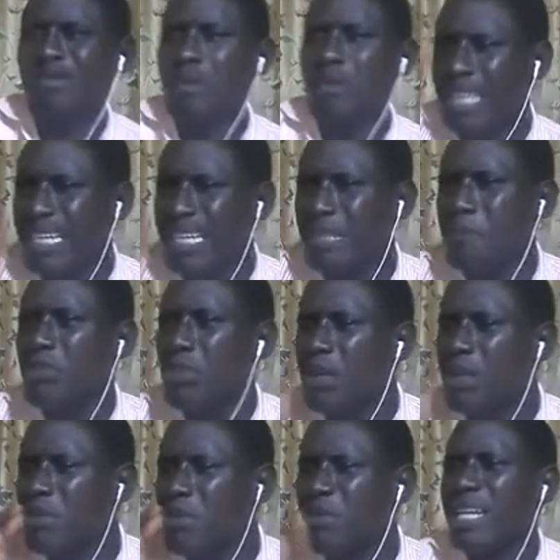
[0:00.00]
that the
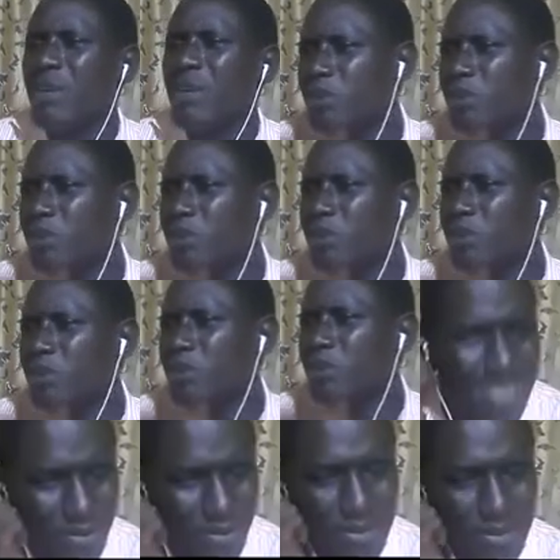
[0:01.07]
petroleum investment allowance will be computed on.
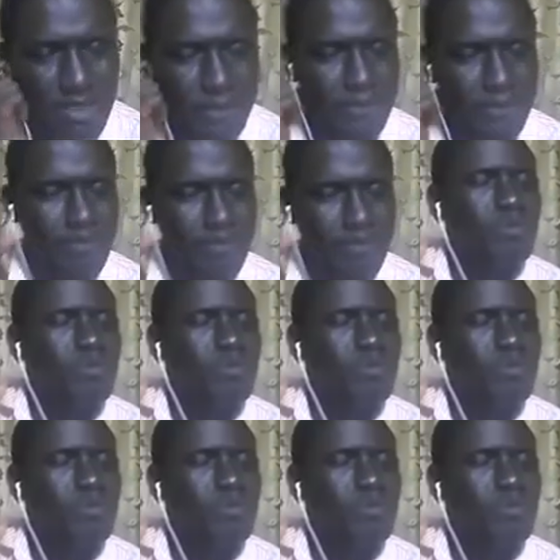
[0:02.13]
Don't forget in the